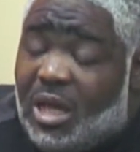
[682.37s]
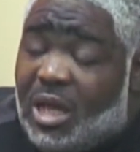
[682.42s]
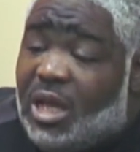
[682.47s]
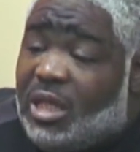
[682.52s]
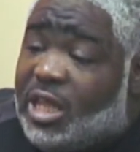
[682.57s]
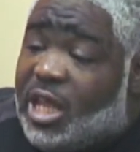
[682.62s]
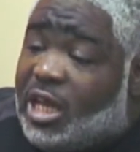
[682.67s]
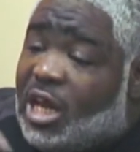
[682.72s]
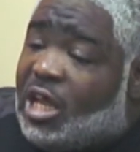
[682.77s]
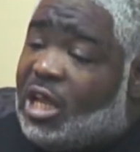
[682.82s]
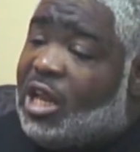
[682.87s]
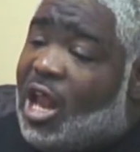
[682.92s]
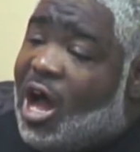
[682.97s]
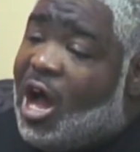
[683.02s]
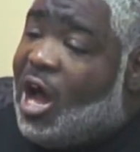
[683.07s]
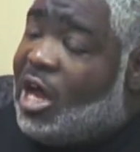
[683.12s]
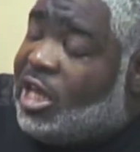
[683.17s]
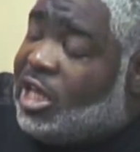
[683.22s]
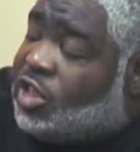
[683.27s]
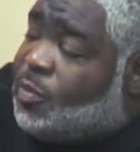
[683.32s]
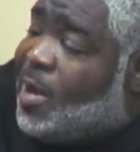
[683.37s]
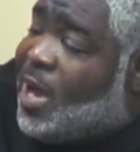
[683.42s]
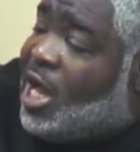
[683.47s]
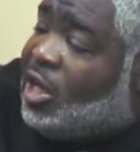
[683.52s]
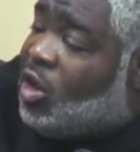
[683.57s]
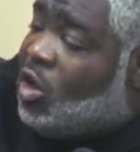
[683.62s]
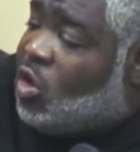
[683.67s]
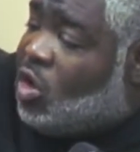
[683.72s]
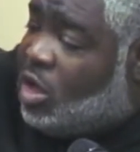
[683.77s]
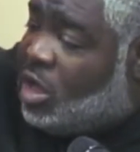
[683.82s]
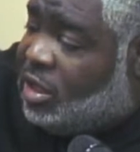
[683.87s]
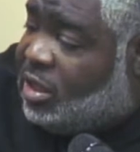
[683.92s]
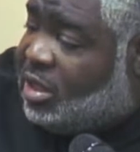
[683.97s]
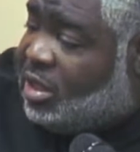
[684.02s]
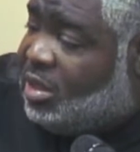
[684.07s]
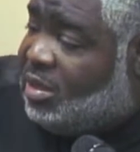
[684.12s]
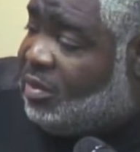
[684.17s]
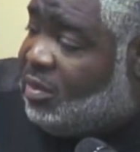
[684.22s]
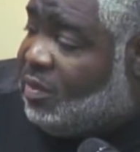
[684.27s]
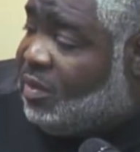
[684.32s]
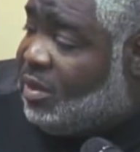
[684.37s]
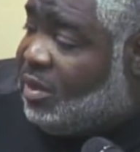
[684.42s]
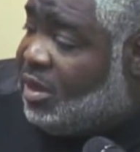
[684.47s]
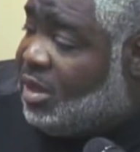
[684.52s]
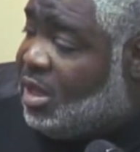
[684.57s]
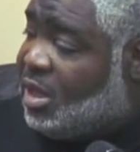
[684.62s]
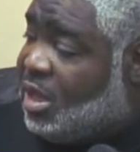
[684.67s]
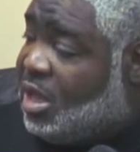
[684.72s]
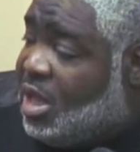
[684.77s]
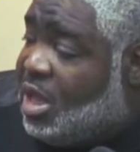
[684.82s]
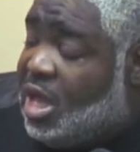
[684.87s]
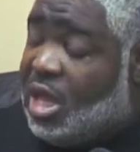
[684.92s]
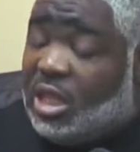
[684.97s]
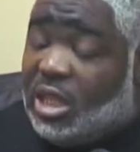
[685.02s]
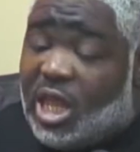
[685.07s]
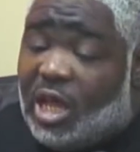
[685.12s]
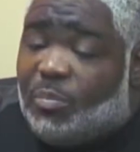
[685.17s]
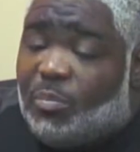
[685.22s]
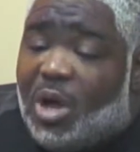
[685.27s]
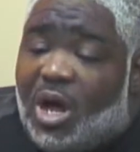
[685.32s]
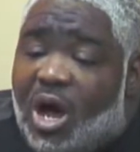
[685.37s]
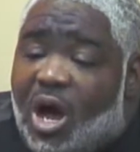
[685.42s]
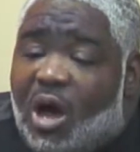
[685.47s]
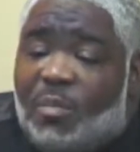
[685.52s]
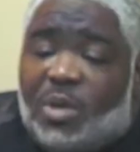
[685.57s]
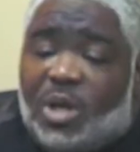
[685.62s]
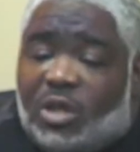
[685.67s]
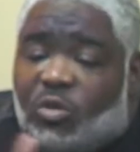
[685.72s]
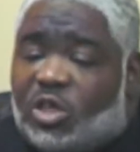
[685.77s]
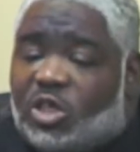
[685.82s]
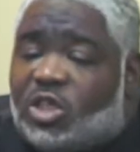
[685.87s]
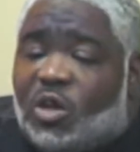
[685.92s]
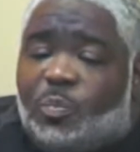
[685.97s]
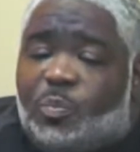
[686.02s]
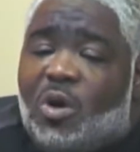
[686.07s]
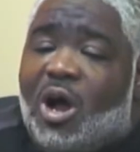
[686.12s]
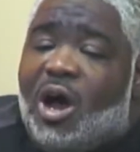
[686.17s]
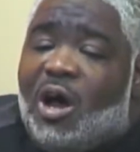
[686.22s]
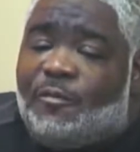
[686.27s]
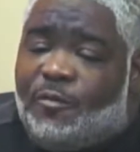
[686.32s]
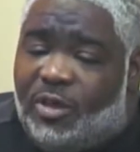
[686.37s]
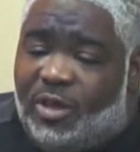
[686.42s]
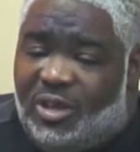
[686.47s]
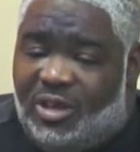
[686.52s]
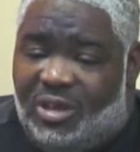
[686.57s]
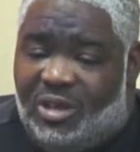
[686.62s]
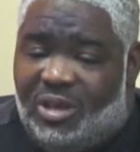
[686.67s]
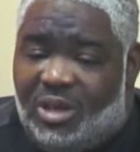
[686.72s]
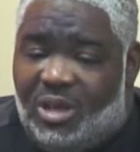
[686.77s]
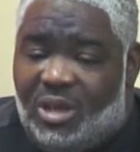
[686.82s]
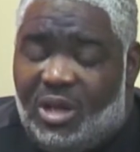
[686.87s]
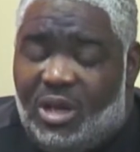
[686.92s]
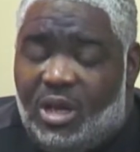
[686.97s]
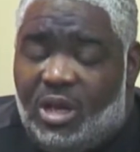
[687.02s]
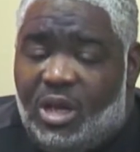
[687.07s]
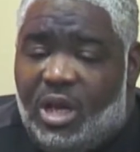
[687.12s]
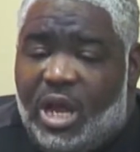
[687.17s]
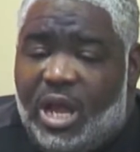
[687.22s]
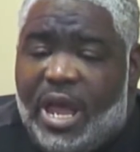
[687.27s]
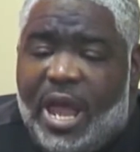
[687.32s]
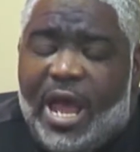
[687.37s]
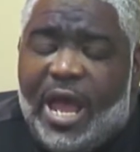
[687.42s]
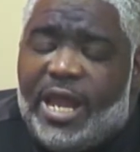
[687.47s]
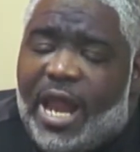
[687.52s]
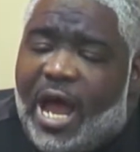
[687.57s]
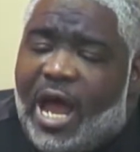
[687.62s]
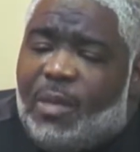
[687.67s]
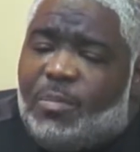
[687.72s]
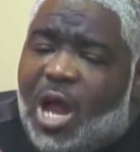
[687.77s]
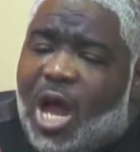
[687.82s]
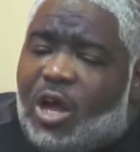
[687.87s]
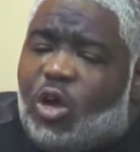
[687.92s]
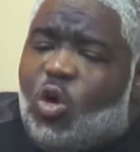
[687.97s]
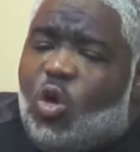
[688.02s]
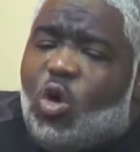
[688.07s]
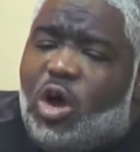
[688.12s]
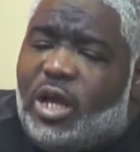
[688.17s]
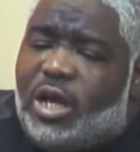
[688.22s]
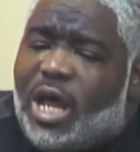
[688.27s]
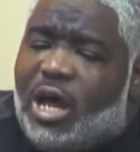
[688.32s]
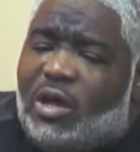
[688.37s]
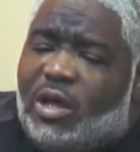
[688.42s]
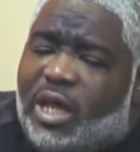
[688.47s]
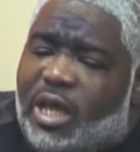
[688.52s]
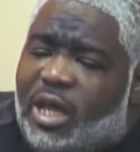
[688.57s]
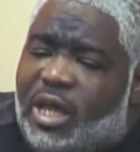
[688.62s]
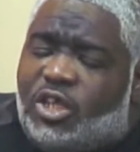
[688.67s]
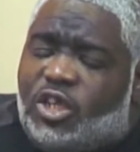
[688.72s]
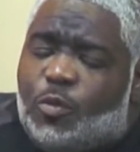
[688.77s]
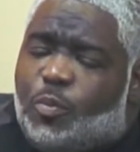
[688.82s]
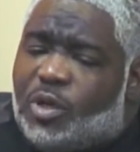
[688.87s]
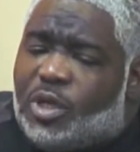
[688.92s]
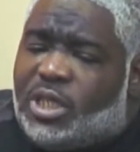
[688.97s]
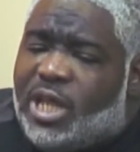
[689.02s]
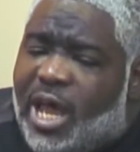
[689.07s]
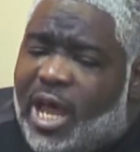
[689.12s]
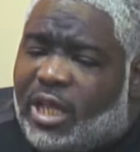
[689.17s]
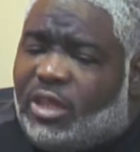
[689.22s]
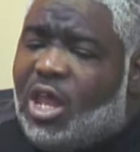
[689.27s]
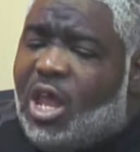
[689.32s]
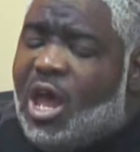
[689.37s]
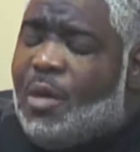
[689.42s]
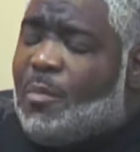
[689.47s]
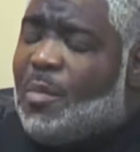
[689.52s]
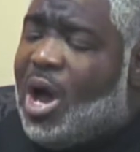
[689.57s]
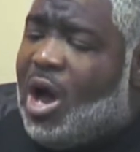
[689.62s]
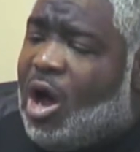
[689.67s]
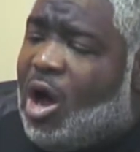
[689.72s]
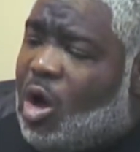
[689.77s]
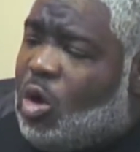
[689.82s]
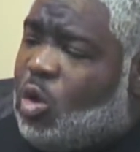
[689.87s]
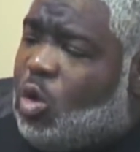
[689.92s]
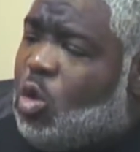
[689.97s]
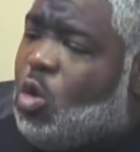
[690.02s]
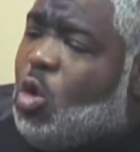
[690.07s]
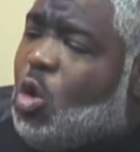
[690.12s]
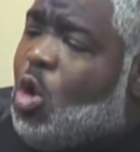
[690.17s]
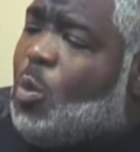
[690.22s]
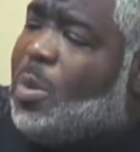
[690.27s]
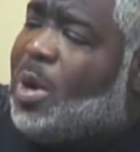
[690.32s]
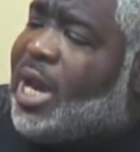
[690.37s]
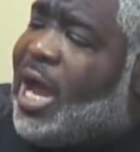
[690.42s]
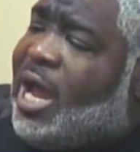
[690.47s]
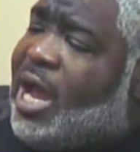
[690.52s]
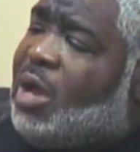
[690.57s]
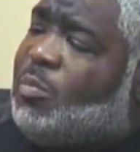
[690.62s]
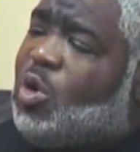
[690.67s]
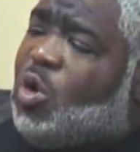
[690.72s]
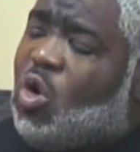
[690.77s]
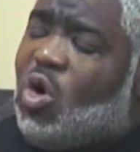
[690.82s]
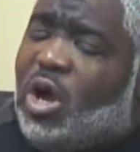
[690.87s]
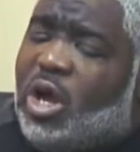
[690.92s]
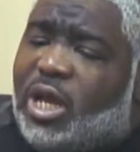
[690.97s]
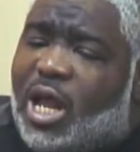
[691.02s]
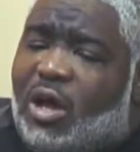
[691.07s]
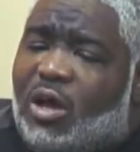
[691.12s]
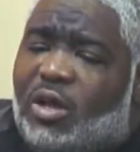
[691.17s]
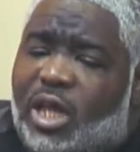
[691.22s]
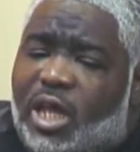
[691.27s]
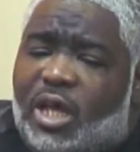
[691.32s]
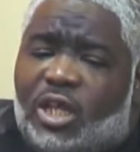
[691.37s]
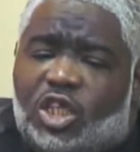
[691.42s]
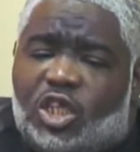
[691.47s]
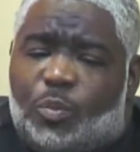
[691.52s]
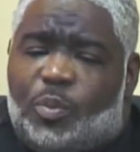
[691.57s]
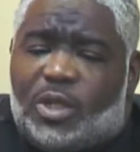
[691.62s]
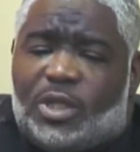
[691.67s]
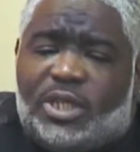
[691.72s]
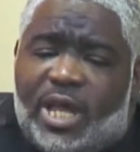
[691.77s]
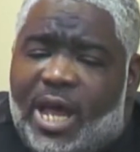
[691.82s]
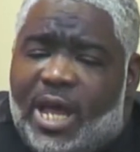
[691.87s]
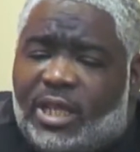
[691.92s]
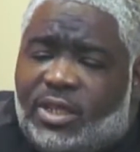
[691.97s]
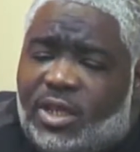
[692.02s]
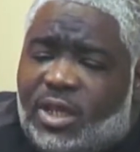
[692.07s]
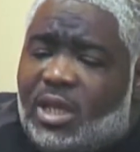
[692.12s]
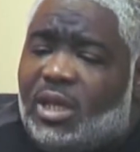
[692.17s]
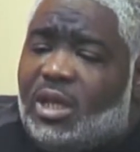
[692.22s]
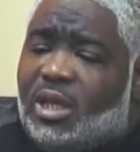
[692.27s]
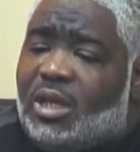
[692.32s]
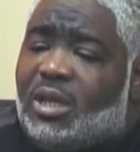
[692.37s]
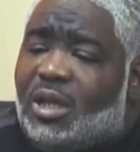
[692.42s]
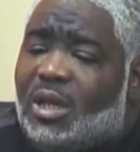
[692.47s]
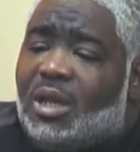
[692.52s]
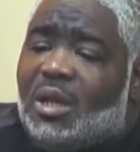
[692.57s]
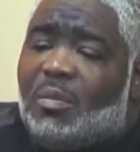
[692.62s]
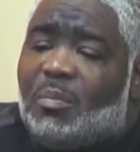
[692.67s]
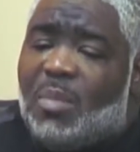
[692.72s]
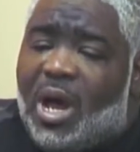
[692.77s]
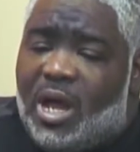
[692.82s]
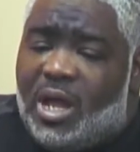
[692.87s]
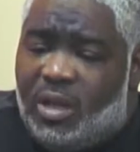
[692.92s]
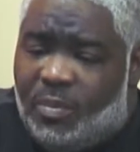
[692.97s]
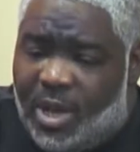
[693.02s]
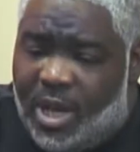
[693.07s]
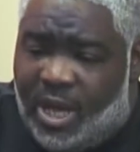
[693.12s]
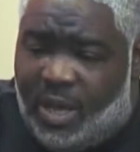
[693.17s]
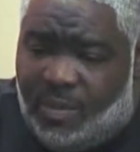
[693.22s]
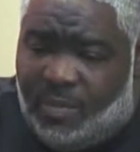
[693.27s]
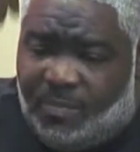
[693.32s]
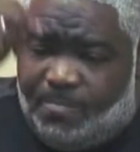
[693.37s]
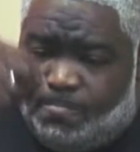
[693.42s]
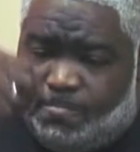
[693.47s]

that Allah is my Lord, that Muhammad was the prophet. And I am not going out here to protect my uncle, but I am going out here to protect my Imam.